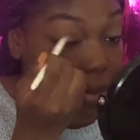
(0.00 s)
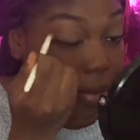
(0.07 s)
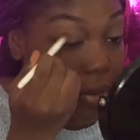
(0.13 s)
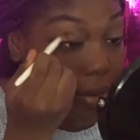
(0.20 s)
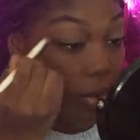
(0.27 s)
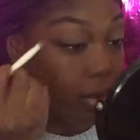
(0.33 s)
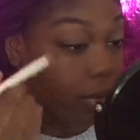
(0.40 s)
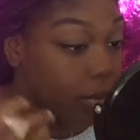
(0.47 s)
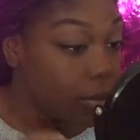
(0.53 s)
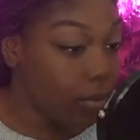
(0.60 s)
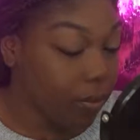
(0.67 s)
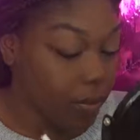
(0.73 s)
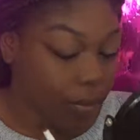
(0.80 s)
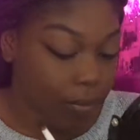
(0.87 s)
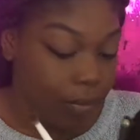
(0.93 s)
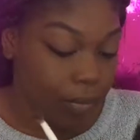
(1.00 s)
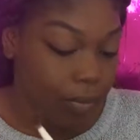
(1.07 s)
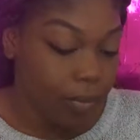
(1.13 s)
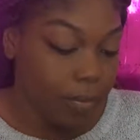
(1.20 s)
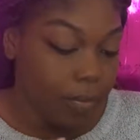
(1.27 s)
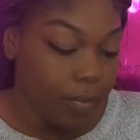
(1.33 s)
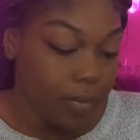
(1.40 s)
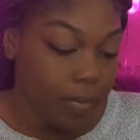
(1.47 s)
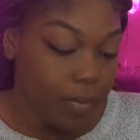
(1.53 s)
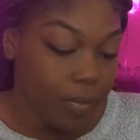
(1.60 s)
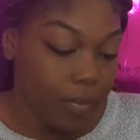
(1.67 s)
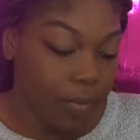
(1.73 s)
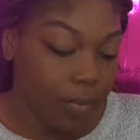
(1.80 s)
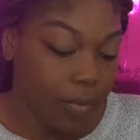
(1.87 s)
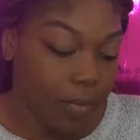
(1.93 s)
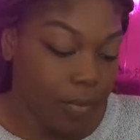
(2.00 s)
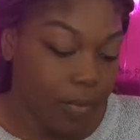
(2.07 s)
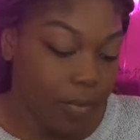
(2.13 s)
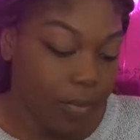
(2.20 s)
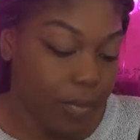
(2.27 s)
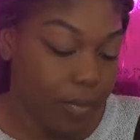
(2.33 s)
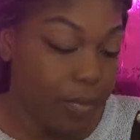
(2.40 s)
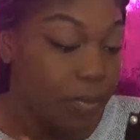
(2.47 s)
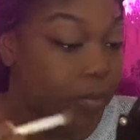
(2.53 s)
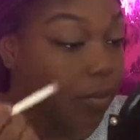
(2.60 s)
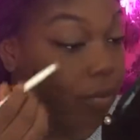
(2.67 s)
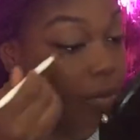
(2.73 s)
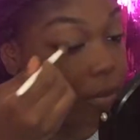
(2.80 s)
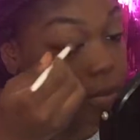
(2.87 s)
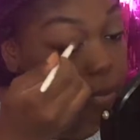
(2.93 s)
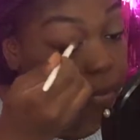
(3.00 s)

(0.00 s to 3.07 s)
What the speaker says: Nobody speaks.